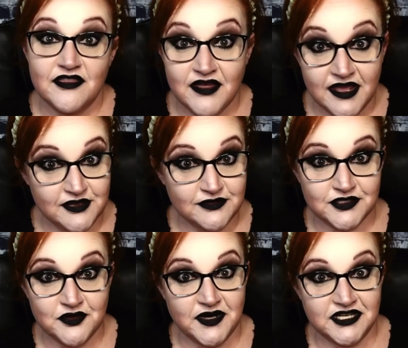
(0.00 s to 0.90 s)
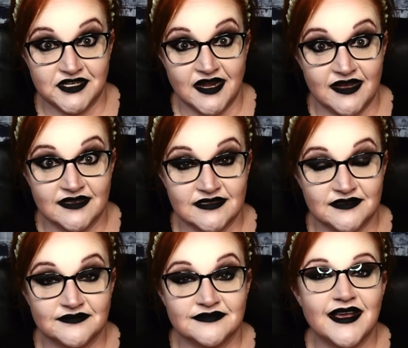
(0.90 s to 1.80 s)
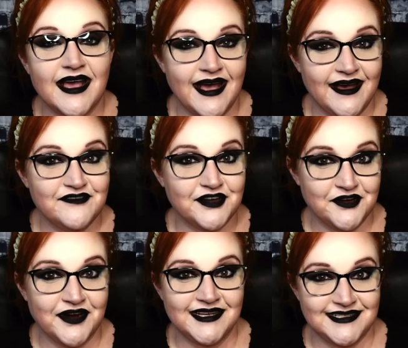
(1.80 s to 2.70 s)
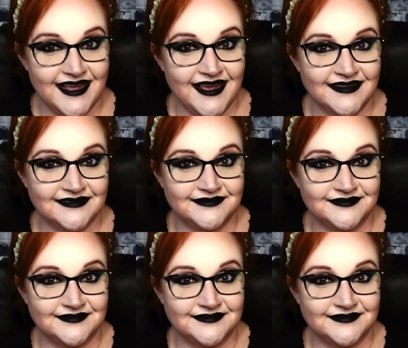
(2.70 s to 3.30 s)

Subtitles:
Thank you so much, guys. Have a great day.